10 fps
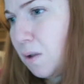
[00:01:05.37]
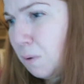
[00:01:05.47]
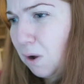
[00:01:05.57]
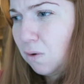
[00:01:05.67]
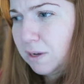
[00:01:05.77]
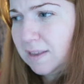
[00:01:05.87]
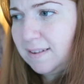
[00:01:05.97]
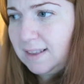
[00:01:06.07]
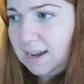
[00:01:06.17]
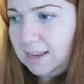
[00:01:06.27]
We're only
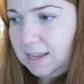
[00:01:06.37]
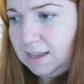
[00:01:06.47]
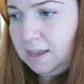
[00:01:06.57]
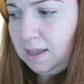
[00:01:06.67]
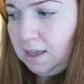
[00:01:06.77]
selling